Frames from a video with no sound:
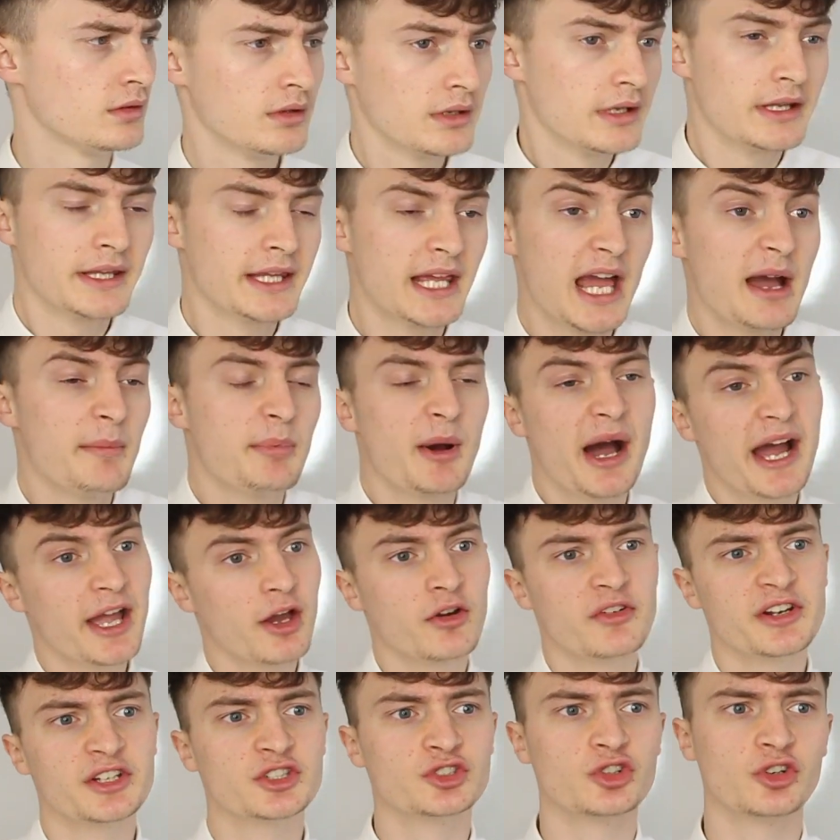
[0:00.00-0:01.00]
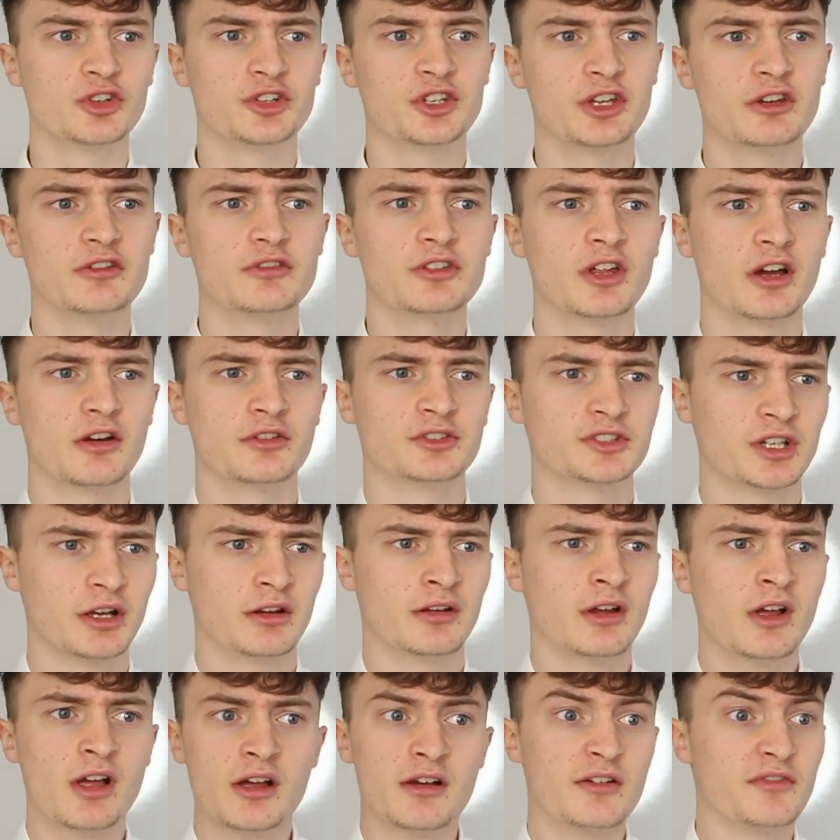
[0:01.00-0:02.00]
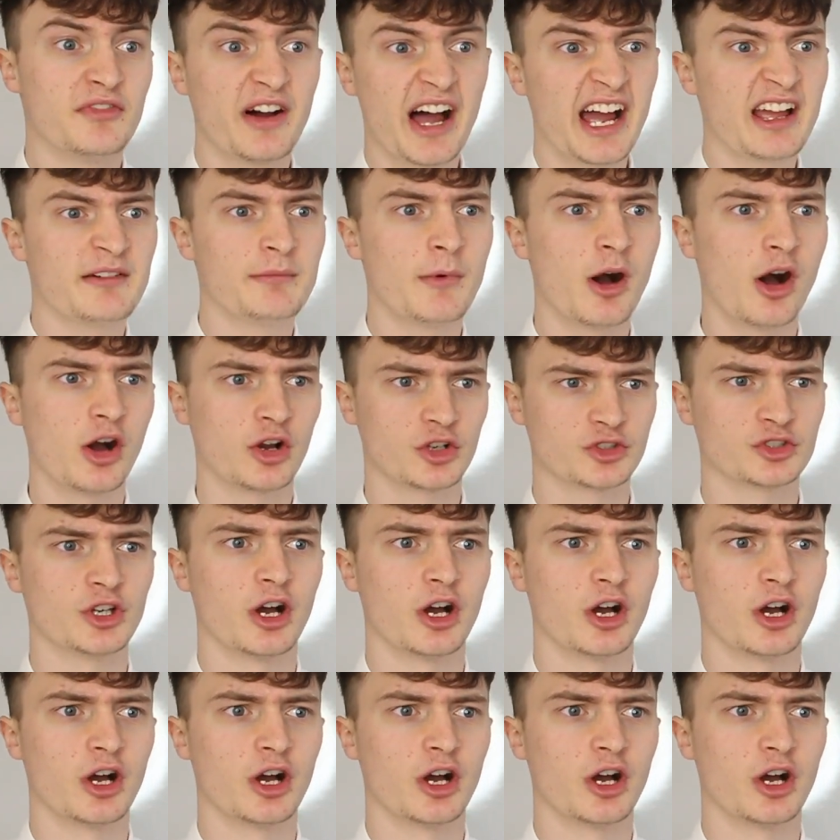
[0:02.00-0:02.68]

Yeah, but I only saw you though, so five marks